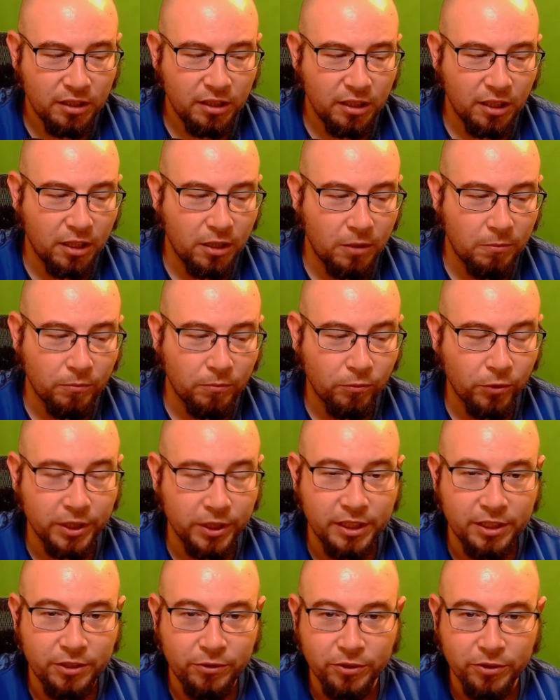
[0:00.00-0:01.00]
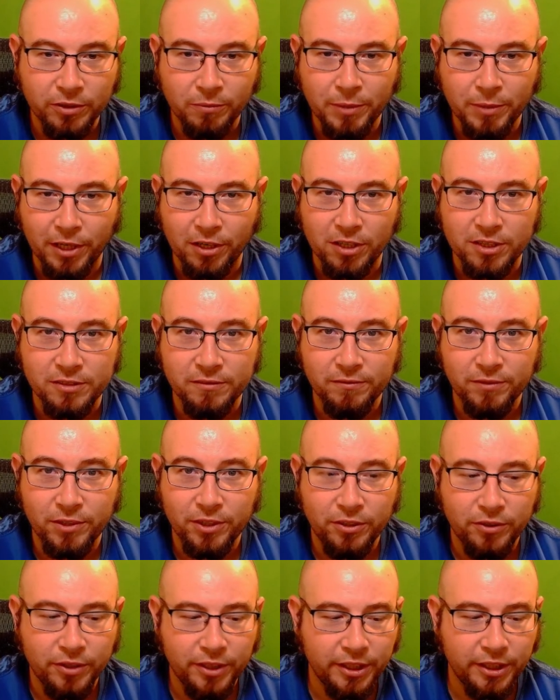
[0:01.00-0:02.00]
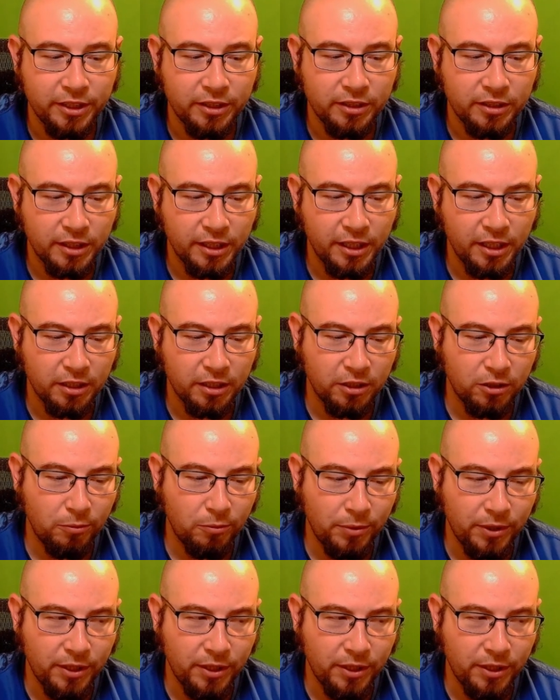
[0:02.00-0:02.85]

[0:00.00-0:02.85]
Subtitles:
we're going to do a comparison video here in a little bit,